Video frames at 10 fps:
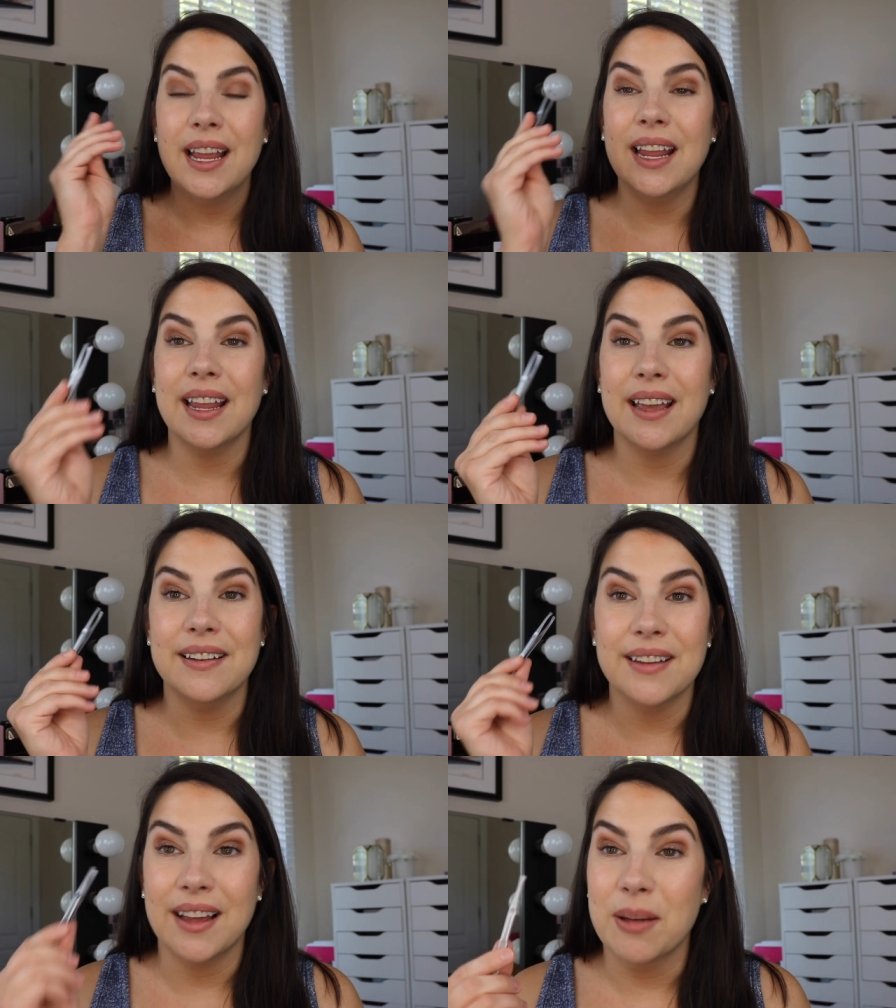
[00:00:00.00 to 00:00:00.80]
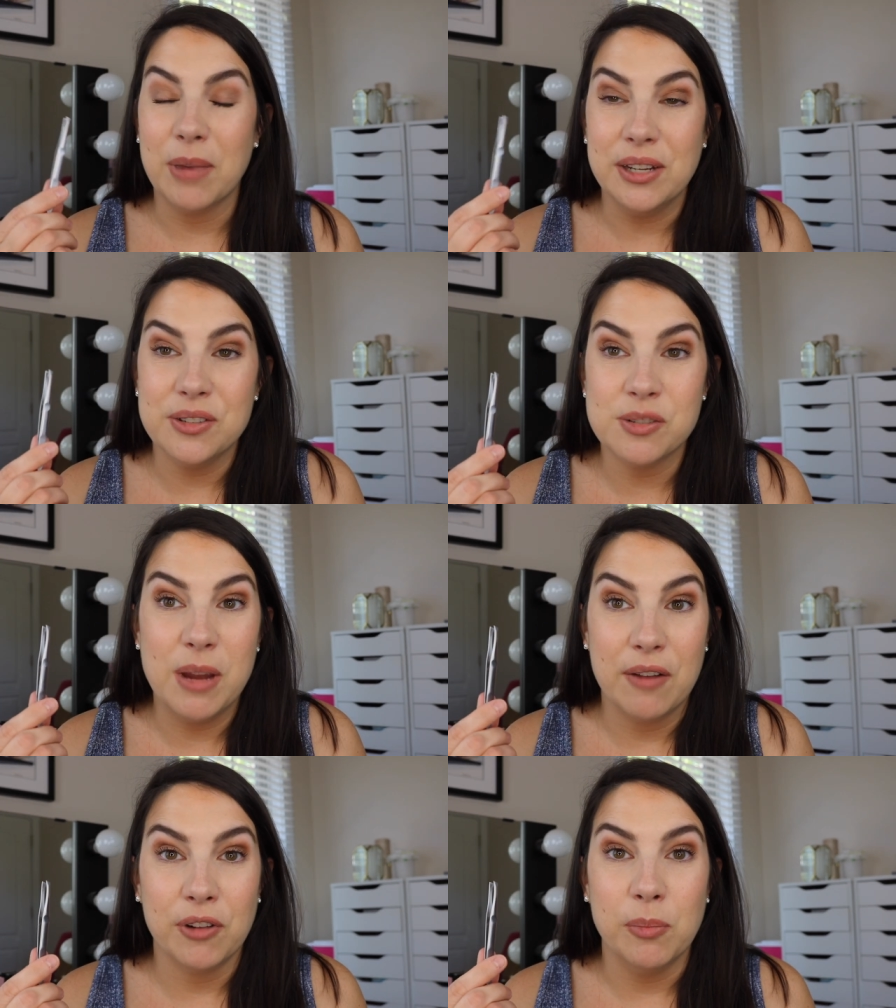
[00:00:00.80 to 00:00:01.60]
And um, I use them
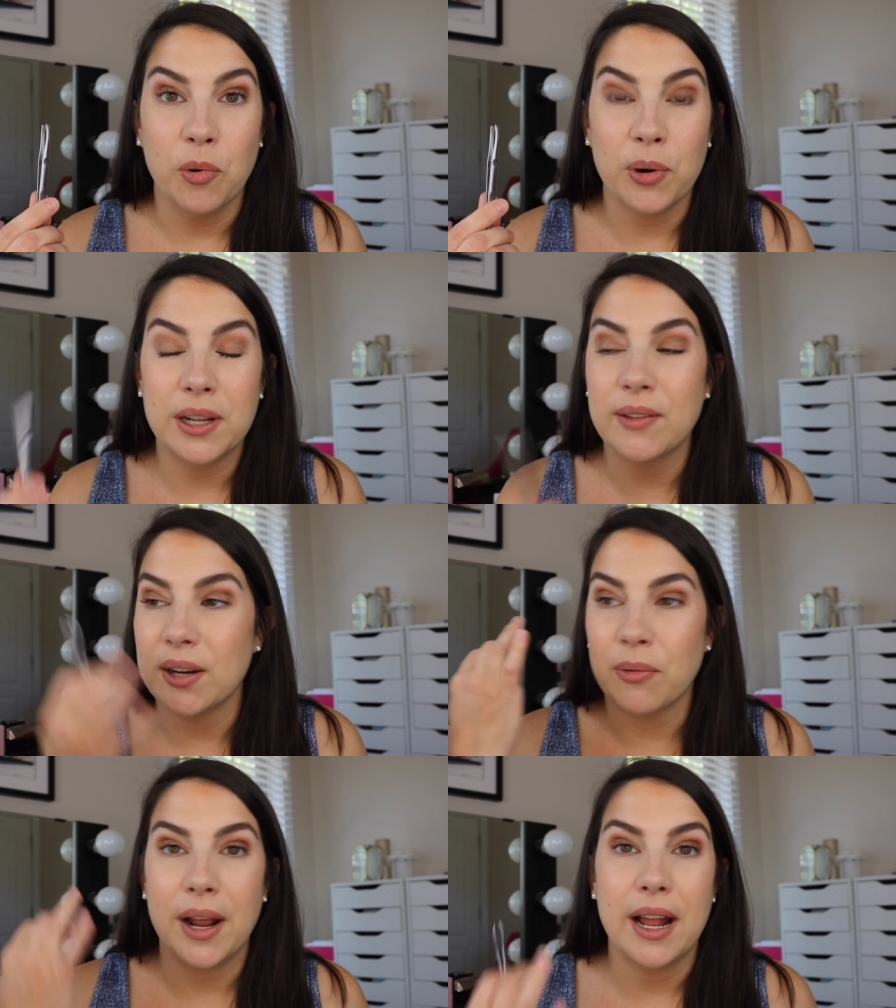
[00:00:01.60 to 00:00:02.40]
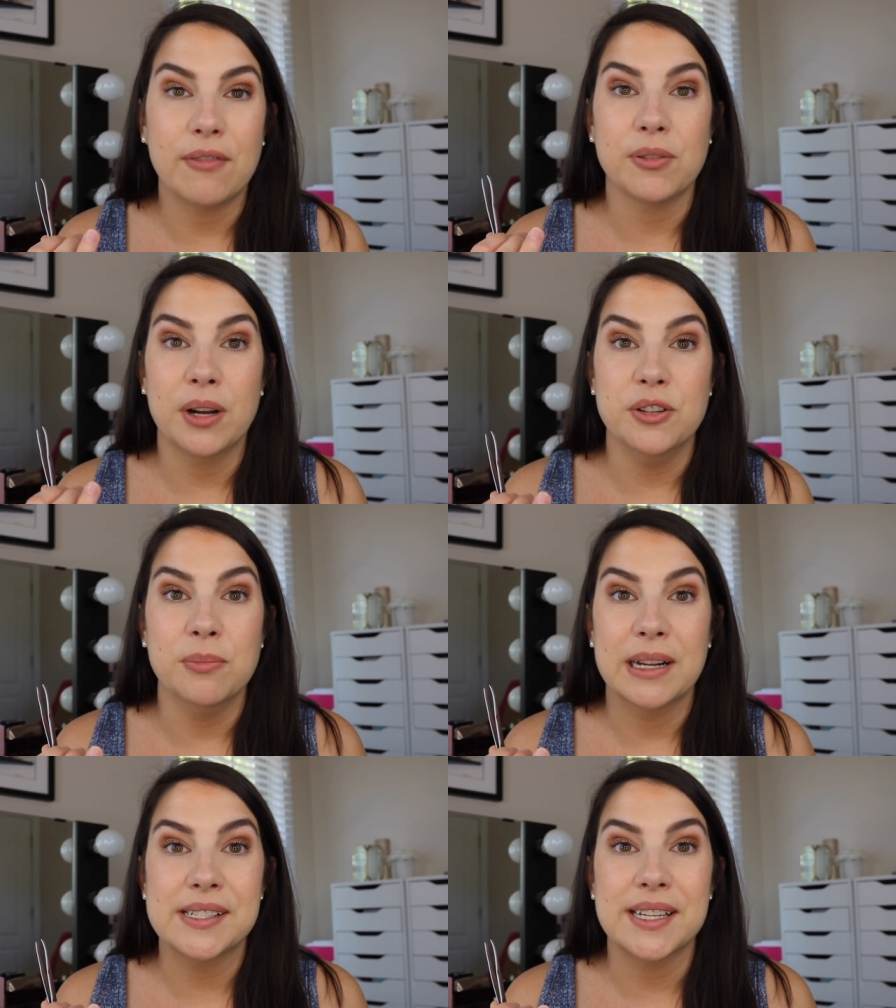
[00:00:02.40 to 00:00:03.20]
every morning, like right after I do
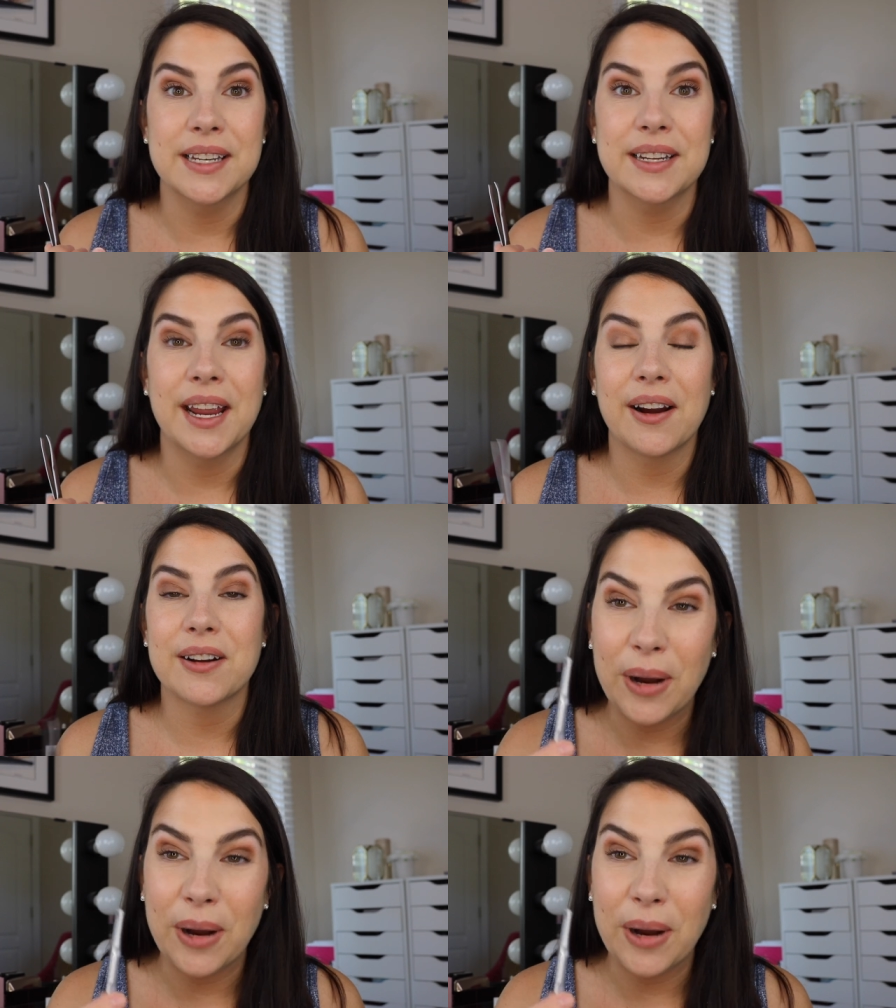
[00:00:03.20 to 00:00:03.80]
my skincare.